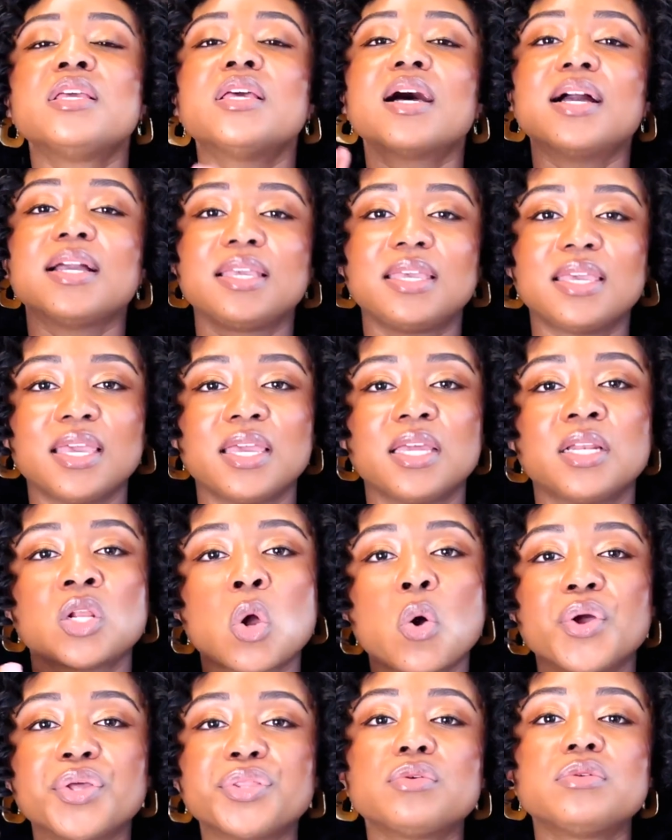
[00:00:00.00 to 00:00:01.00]
Again,
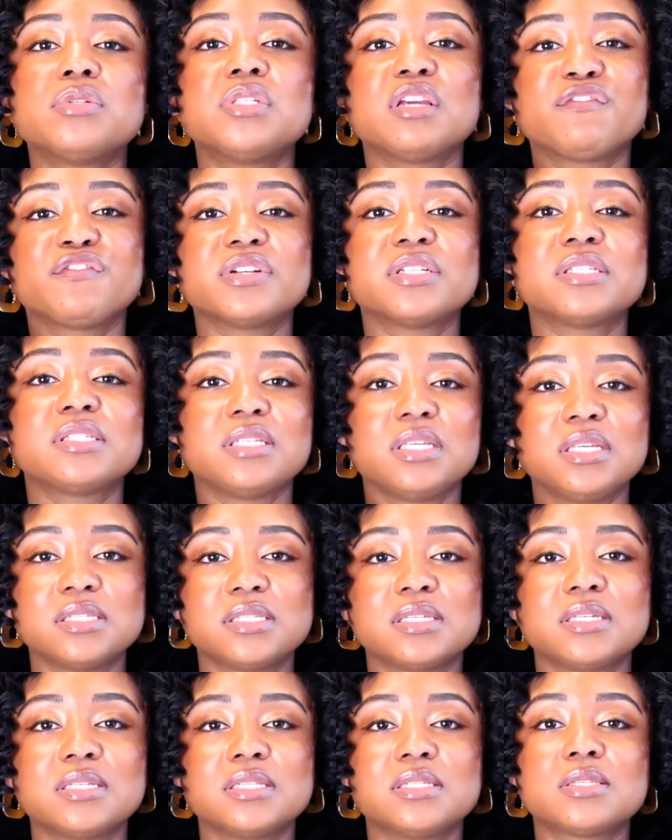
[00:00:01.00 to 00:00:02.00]
going through different
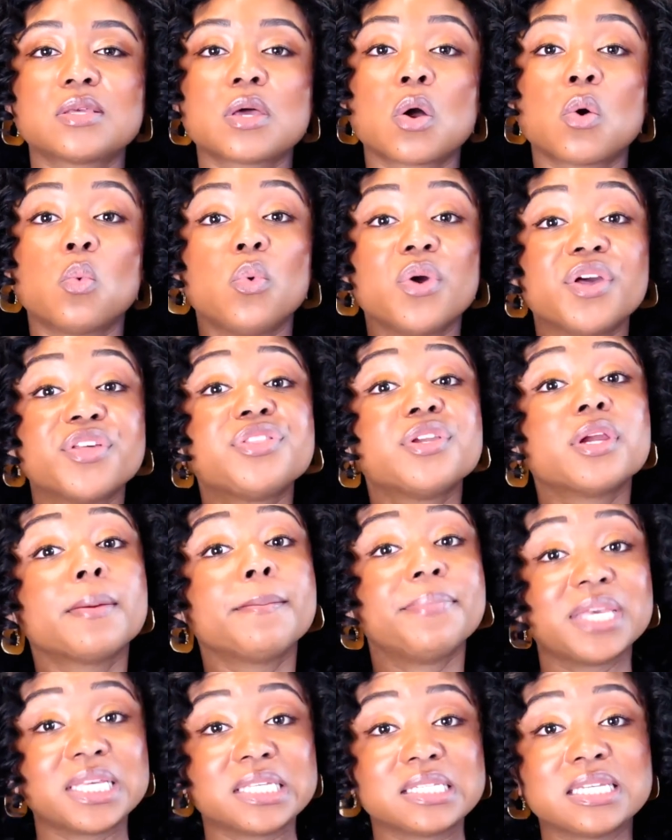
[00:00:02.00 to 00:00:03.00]
seasons with your
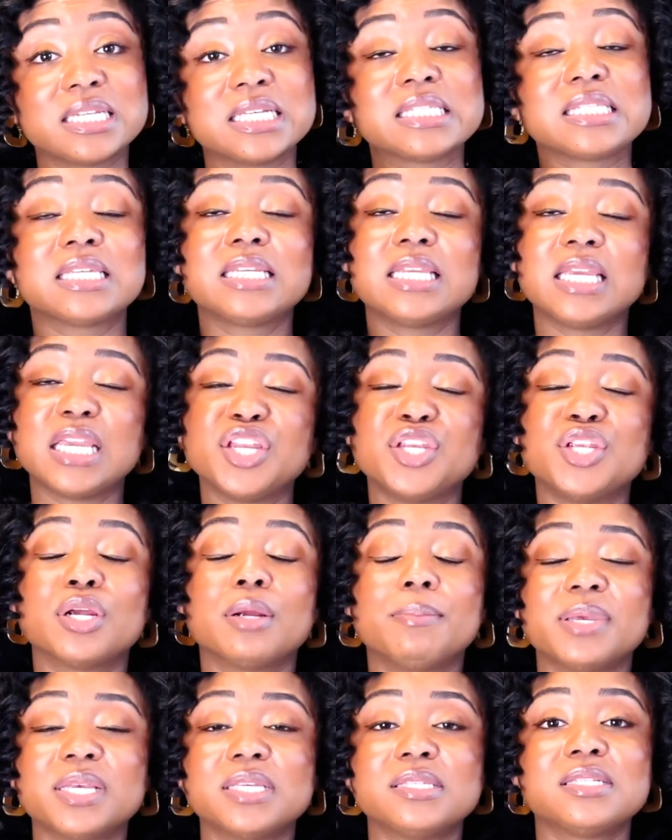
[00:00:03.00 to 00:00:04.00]
business and in your
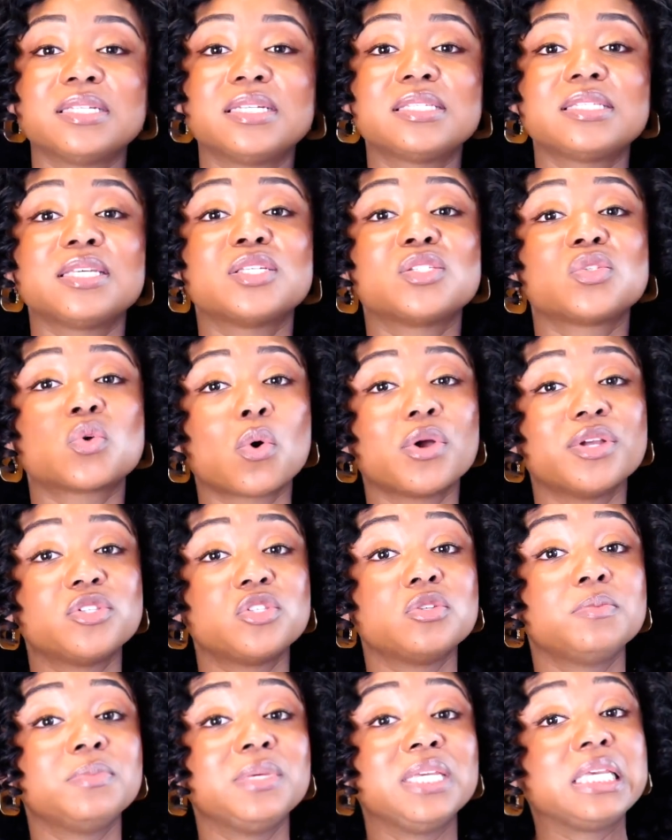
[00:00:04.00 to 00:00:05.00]
business is going
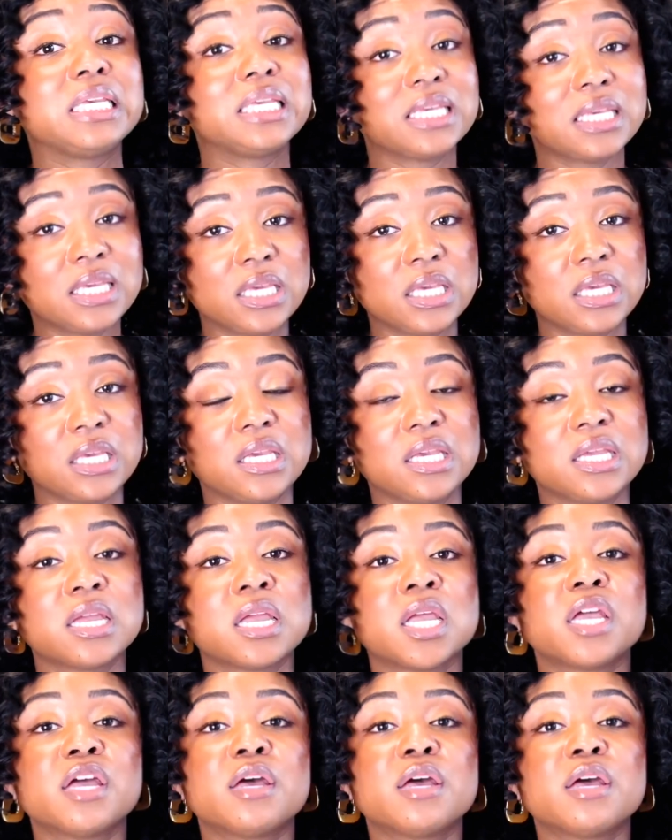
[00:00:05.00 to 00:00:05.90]
to be key